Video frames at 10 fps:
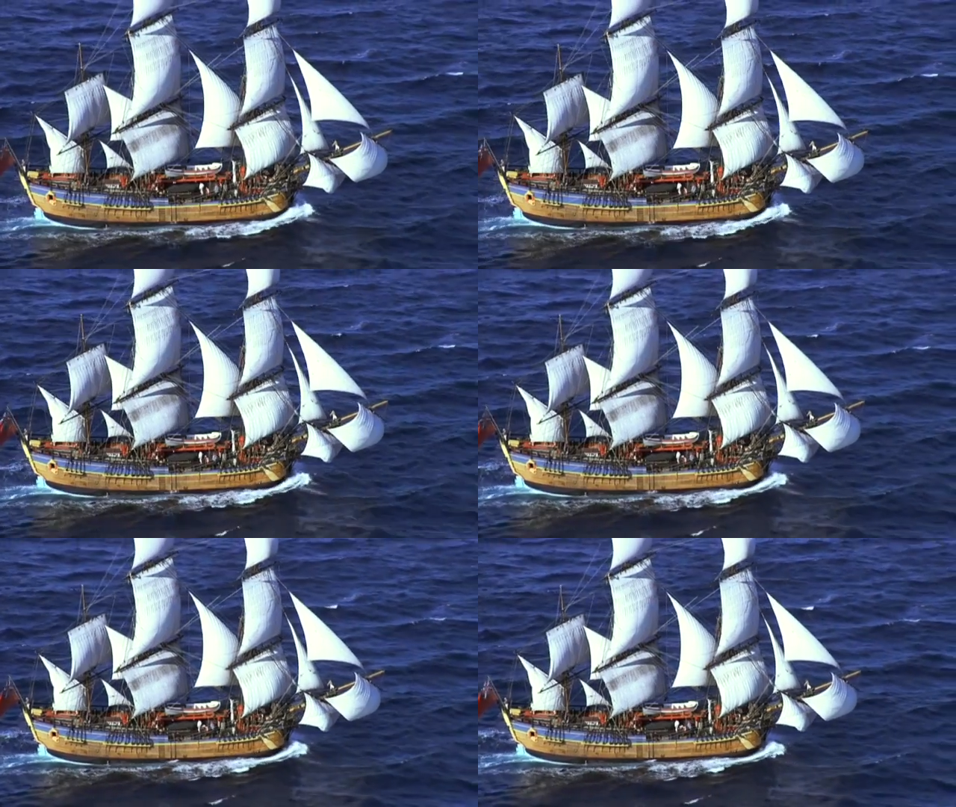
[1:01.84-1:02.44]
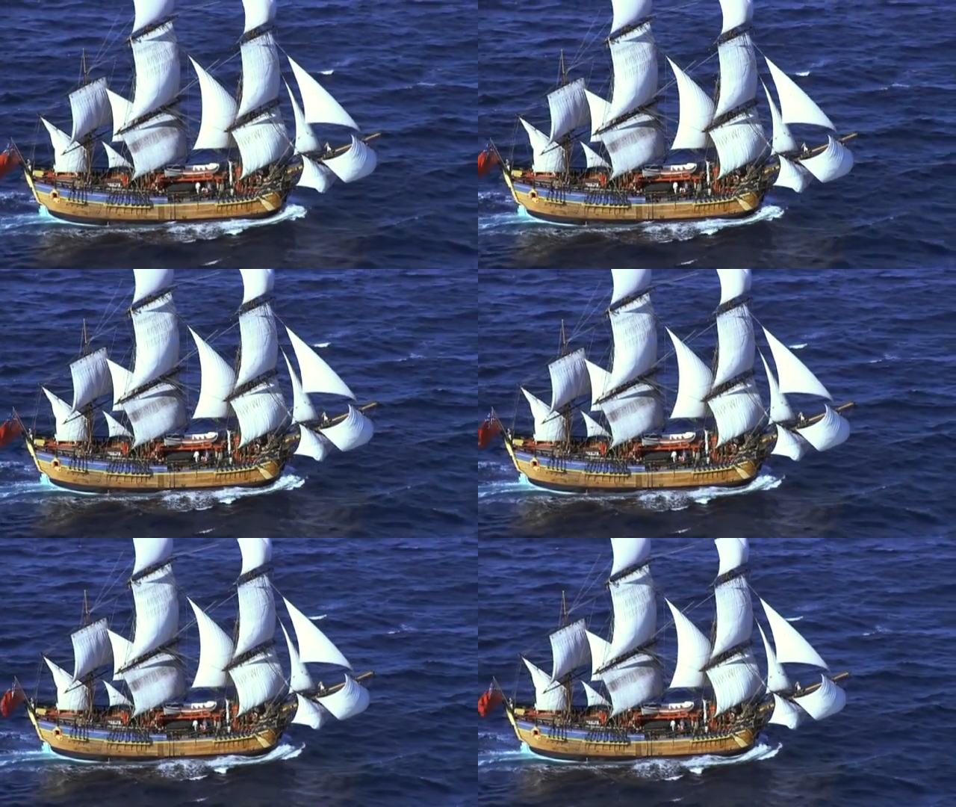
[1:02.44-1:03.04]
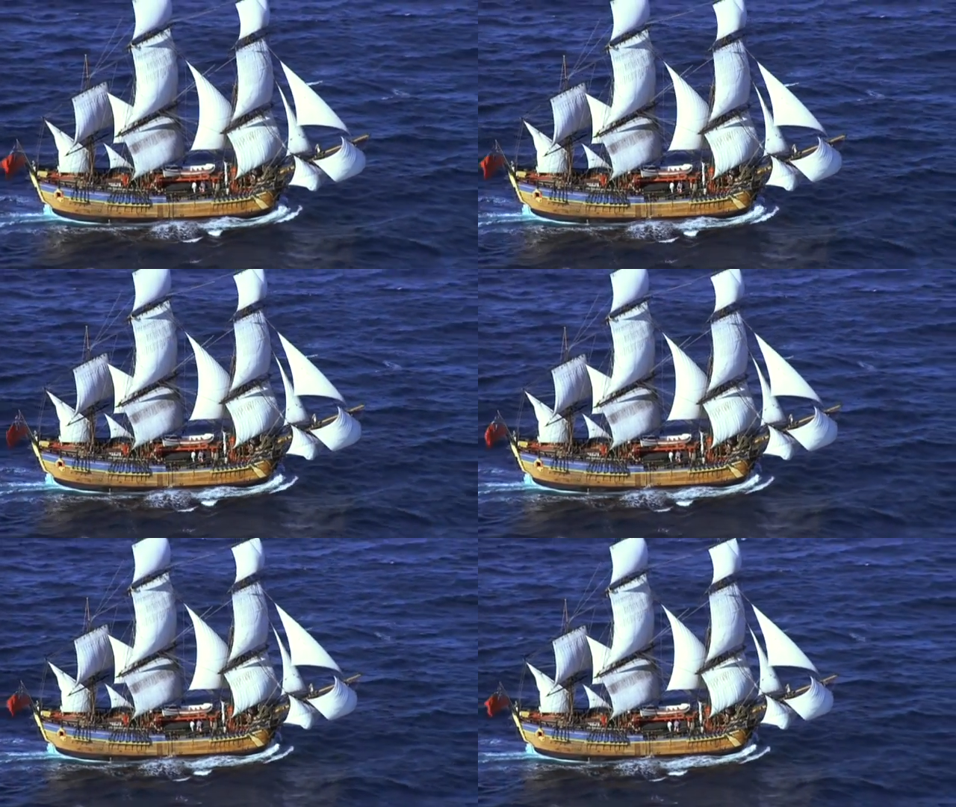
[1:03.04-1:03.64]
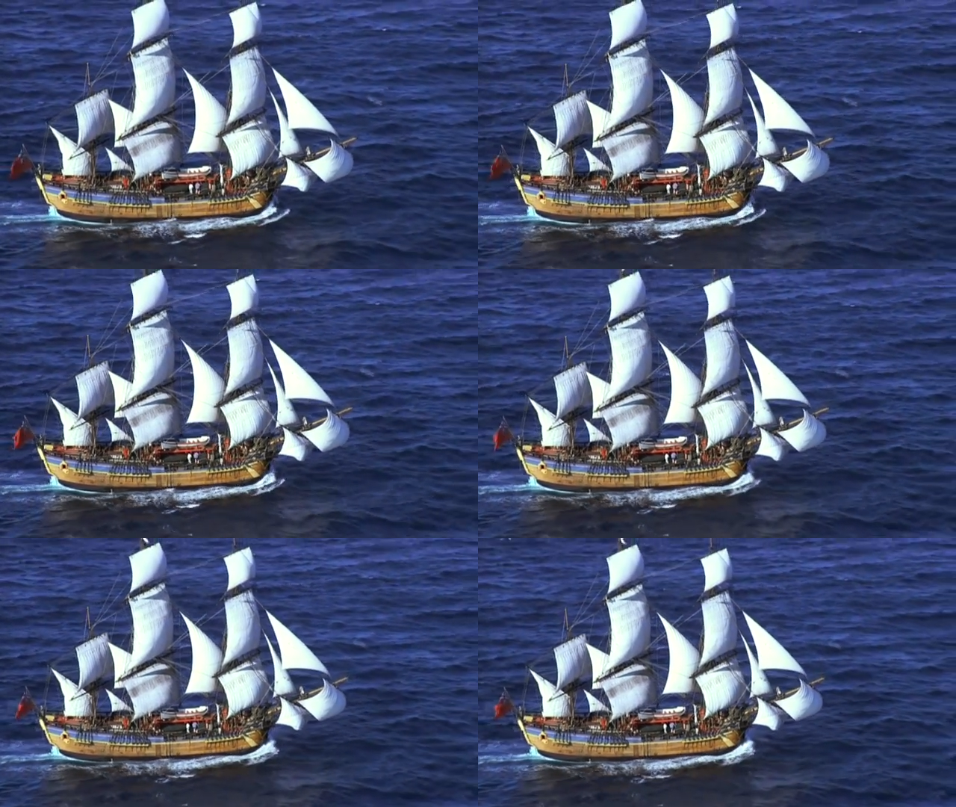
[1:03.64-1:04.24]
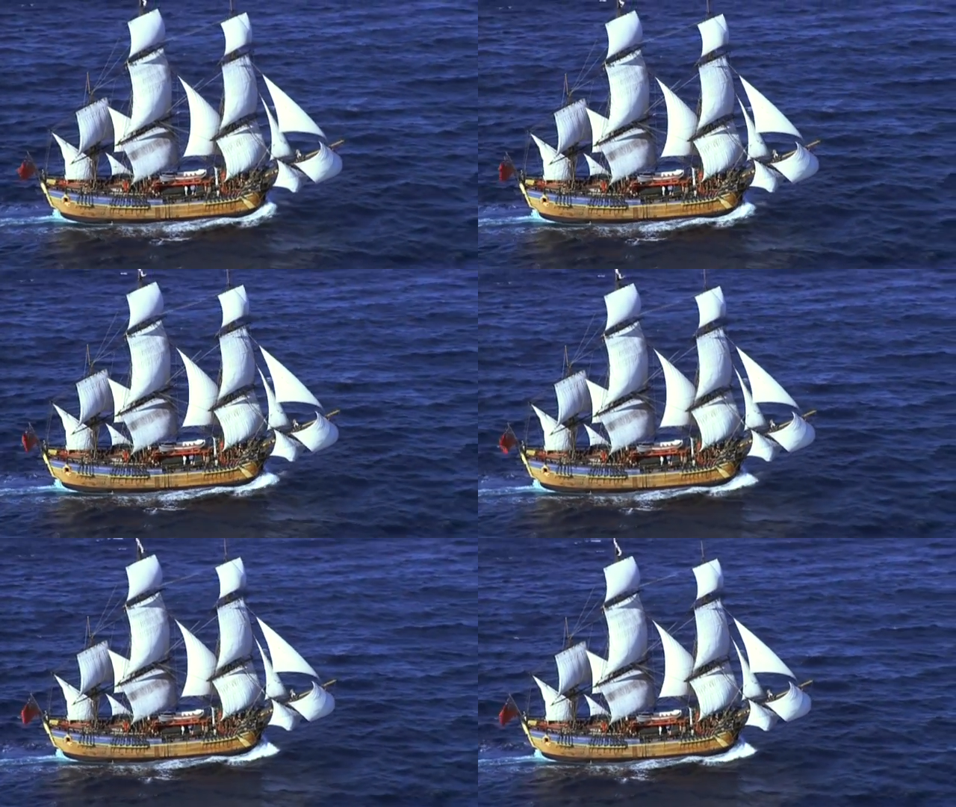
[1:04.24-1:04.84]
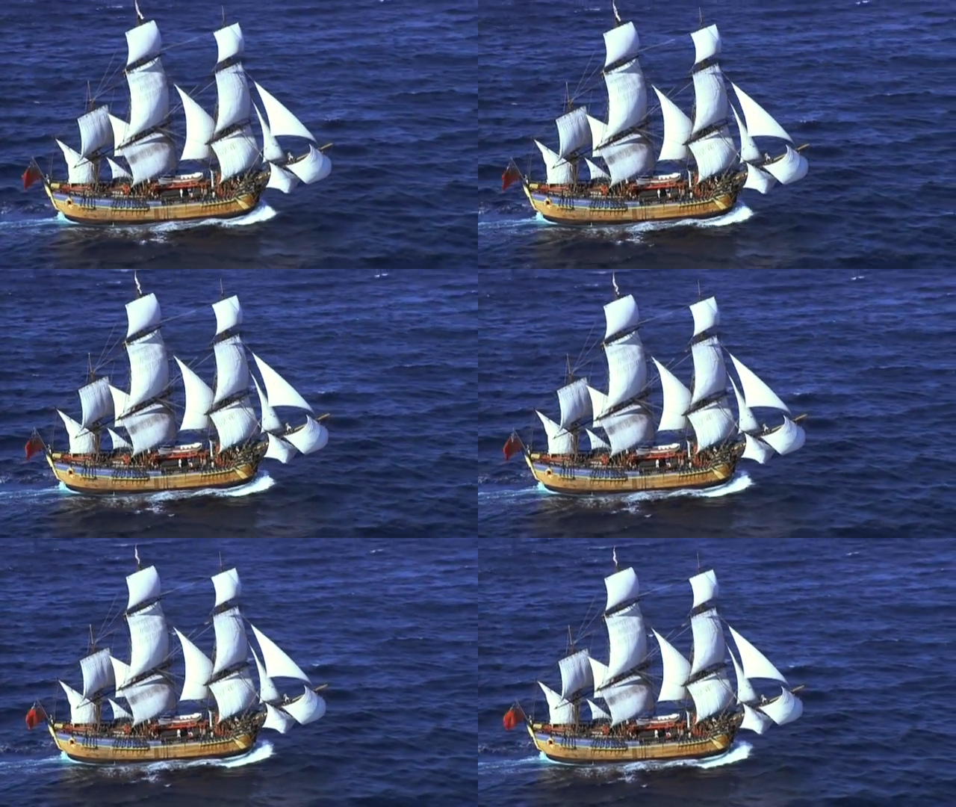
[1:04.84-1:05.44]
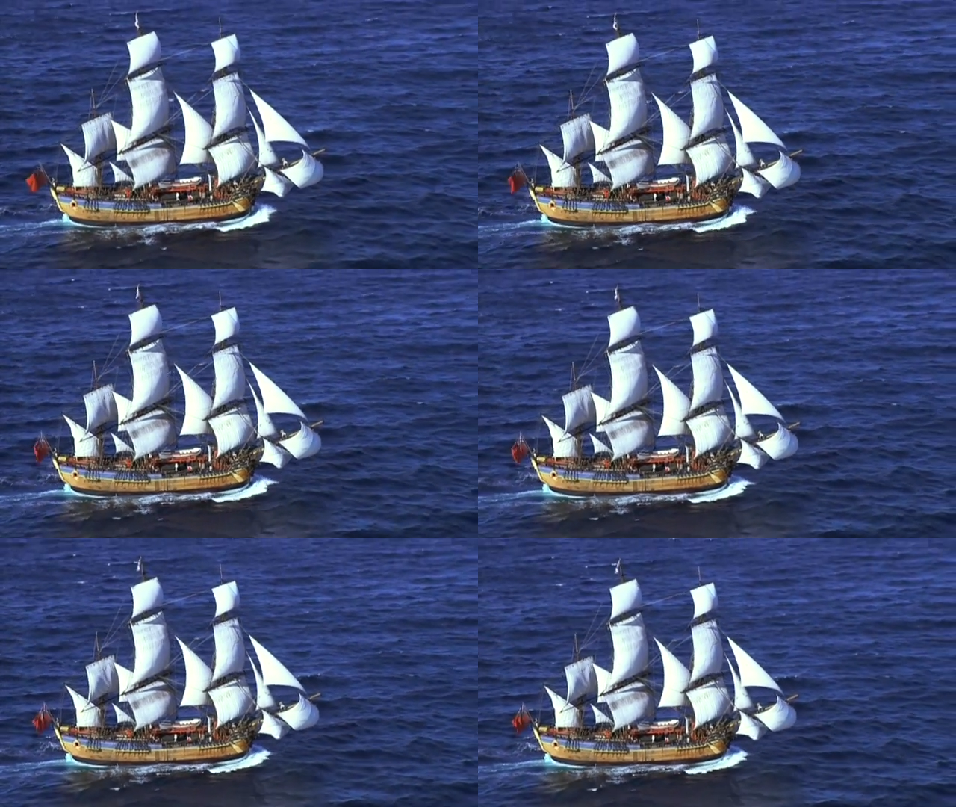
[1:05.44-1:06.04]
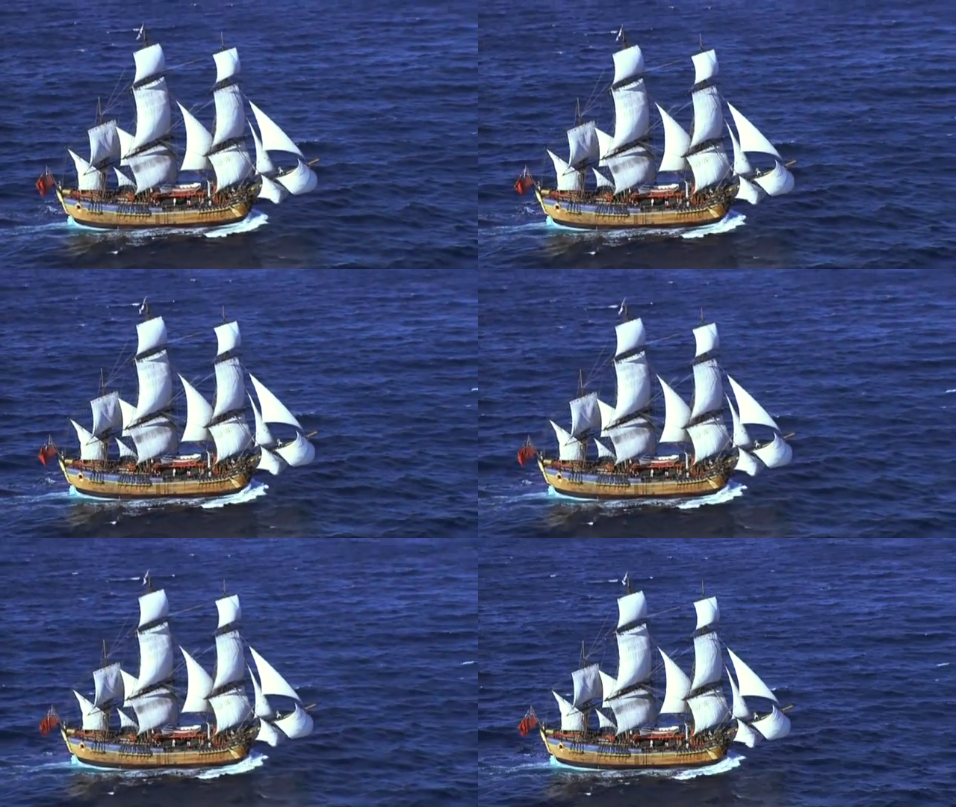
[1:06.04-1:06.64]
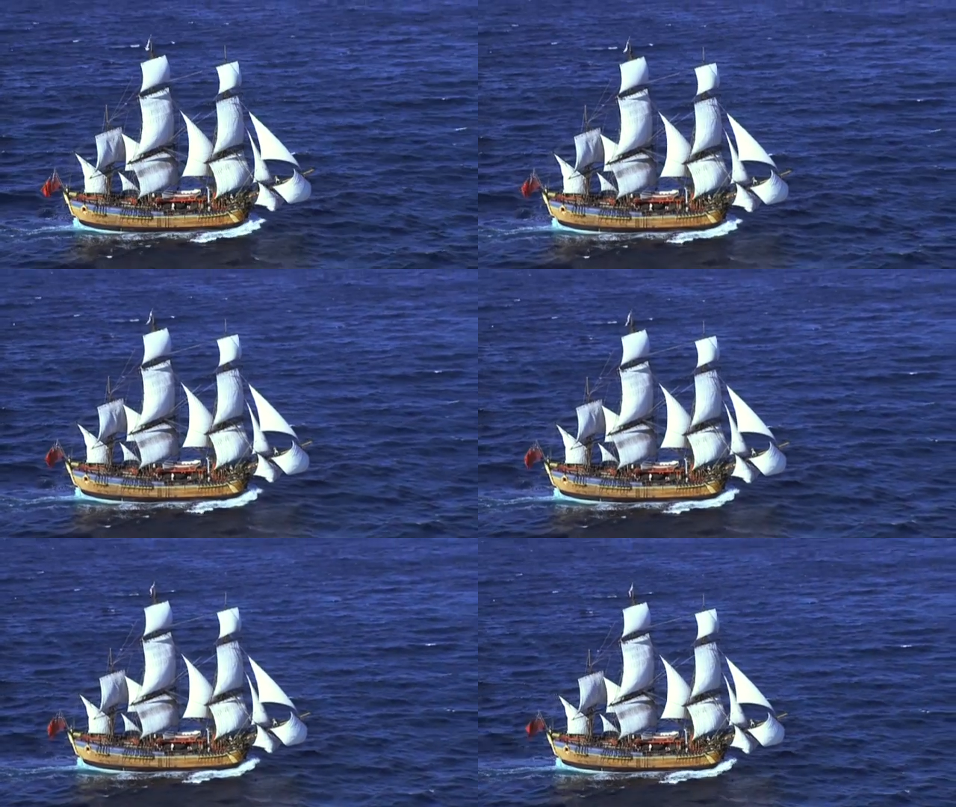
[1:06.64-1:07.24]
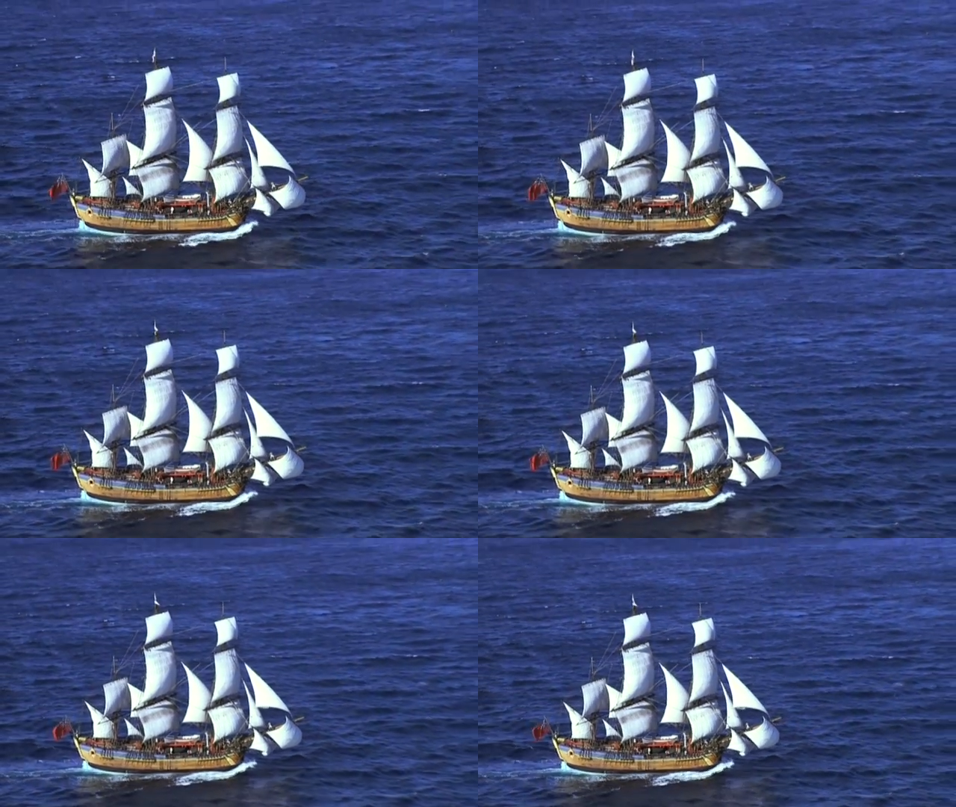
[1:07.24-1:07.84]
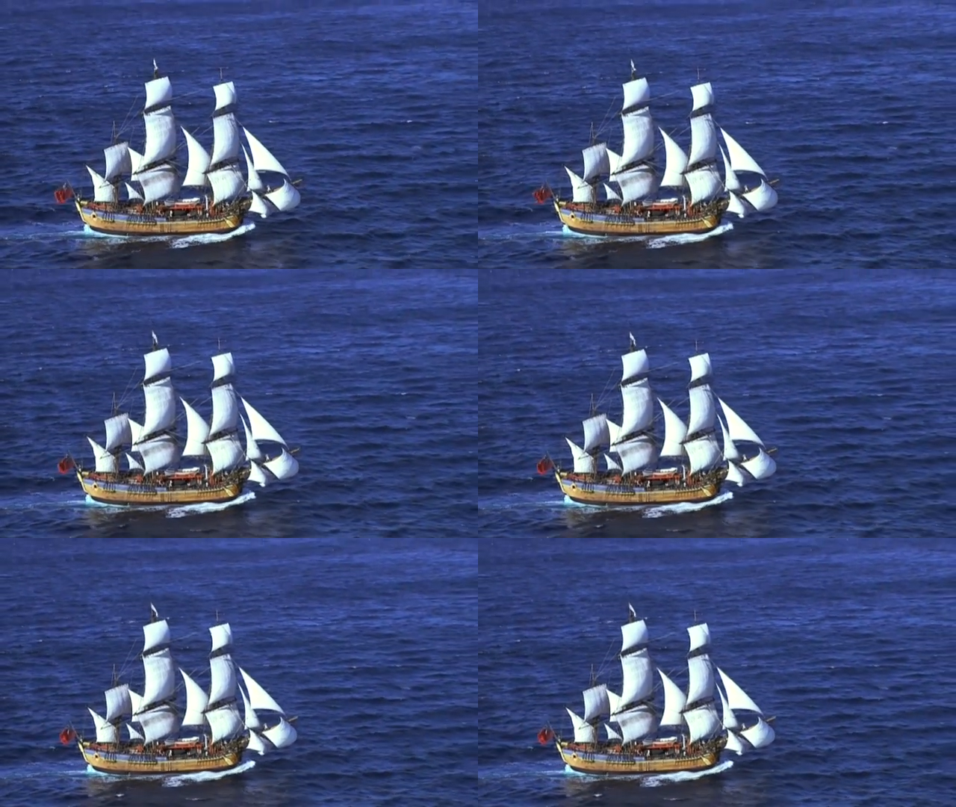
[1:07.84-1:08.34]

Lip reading: Nobody's mouth can be seen.